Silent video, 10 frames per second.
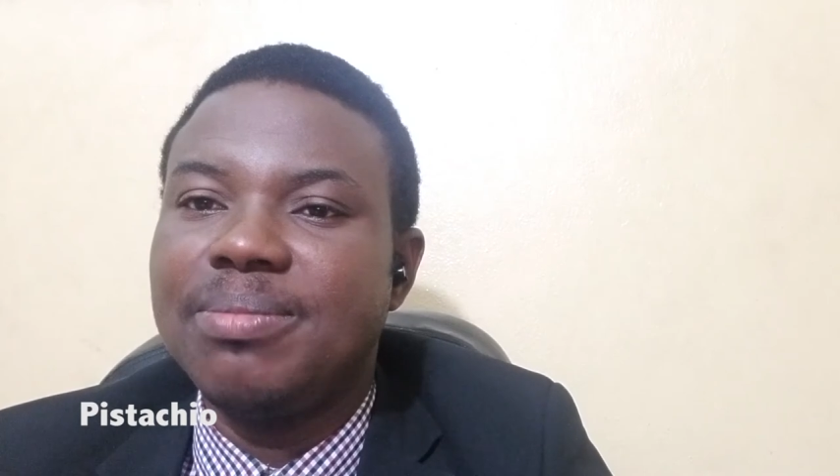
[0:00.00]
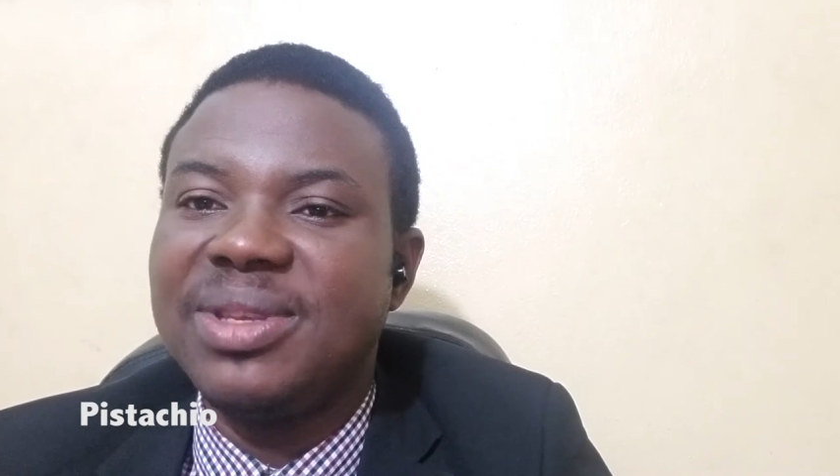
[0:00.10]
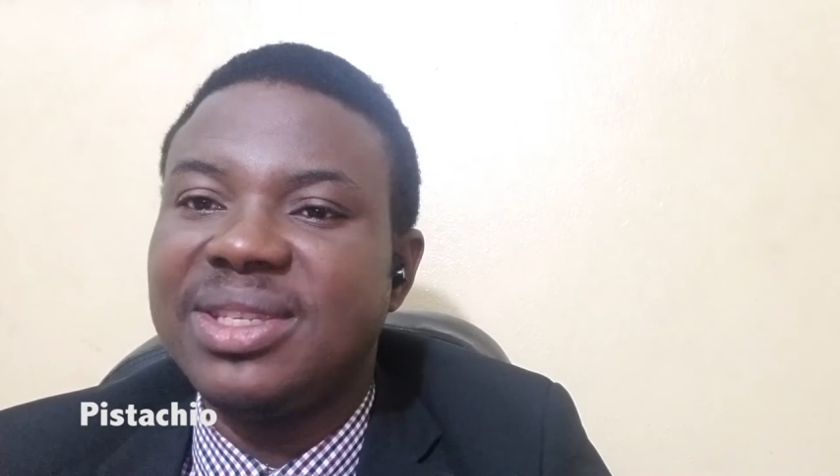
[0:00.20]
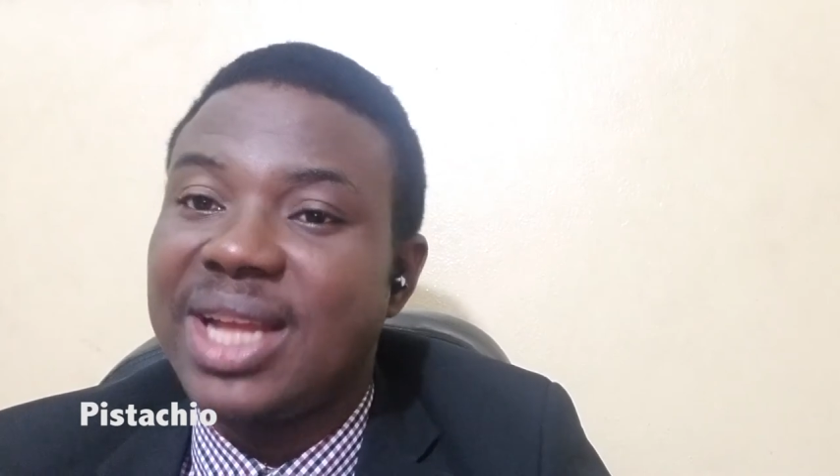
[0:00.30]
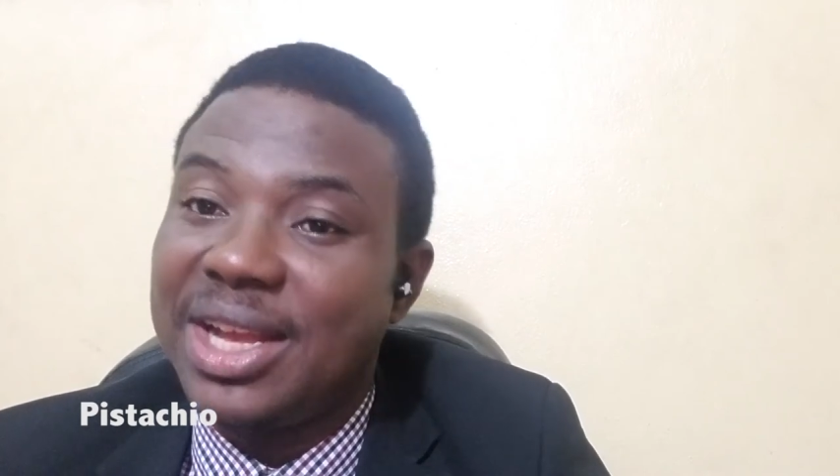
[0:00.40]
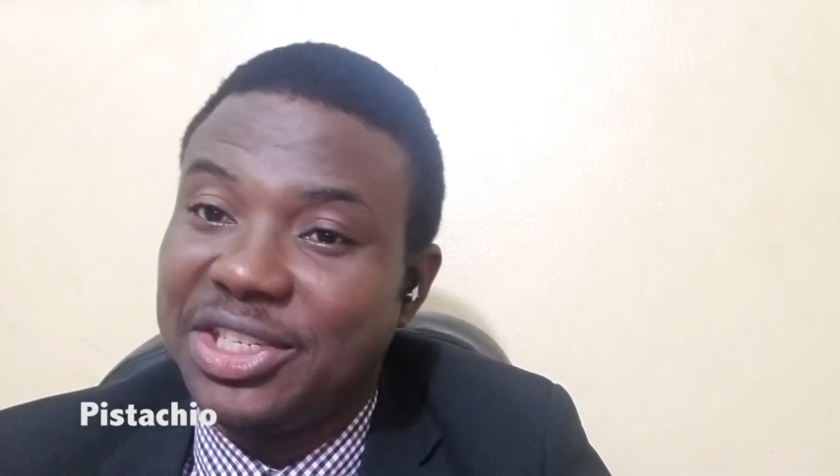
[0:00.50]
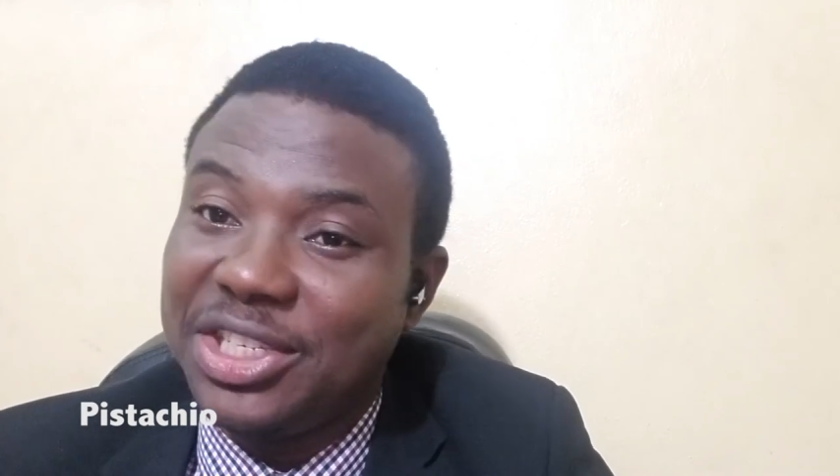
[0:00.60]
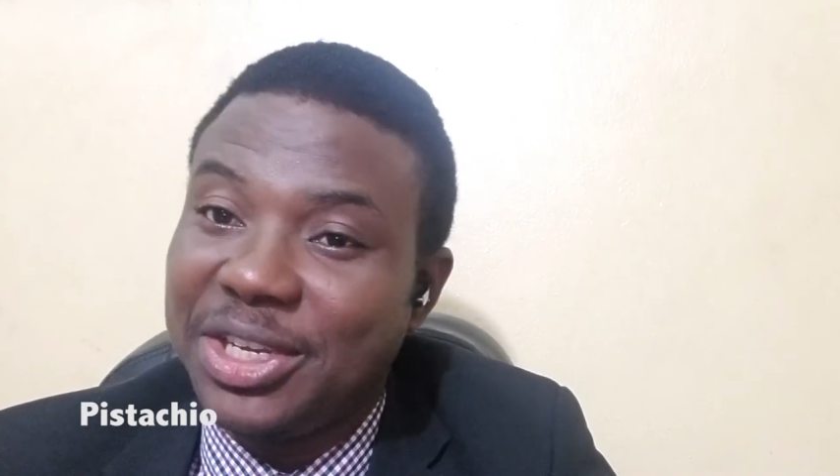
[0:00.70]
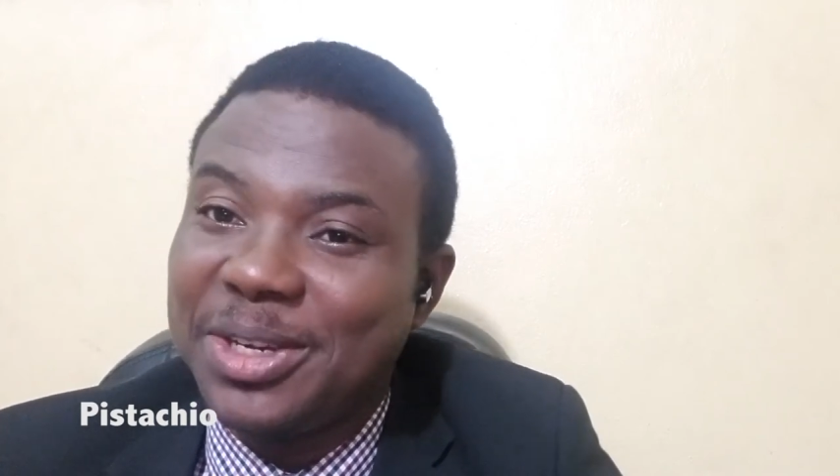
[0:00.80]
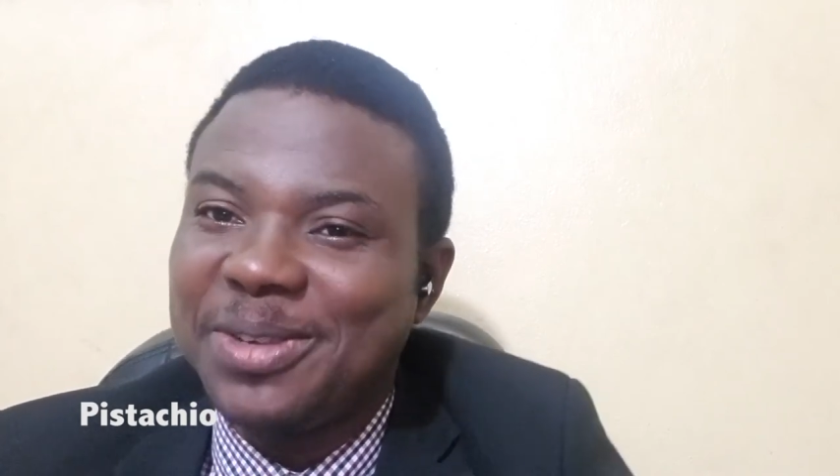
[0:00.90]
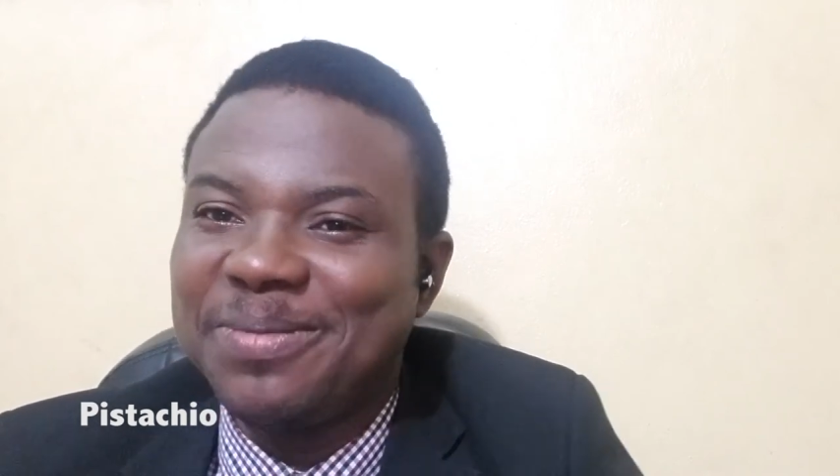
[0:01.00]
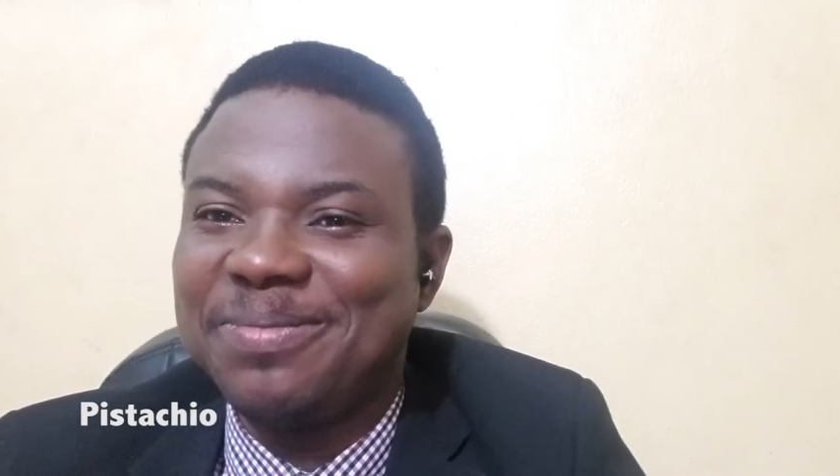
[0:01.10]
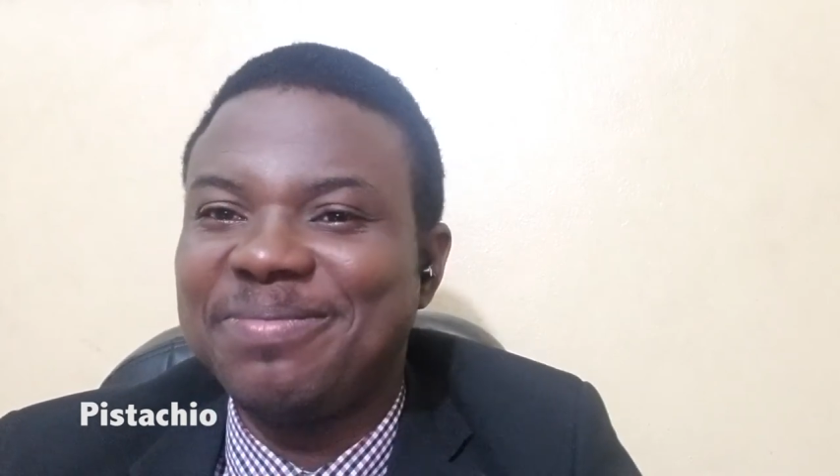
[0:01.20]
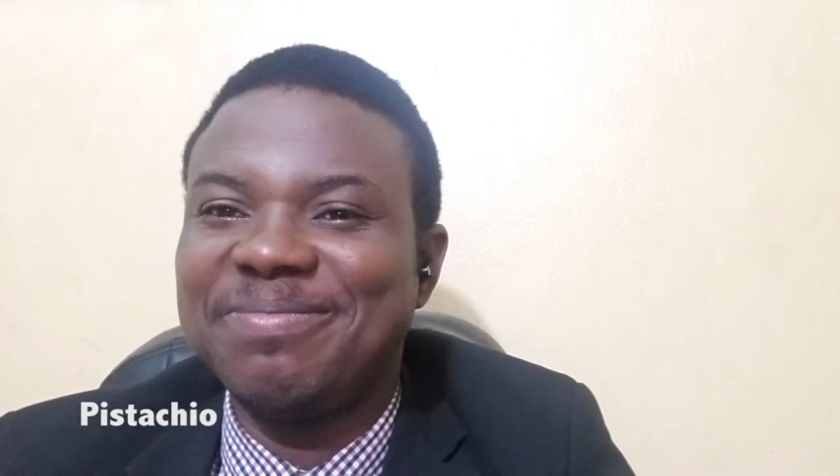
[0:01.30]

Pistachio.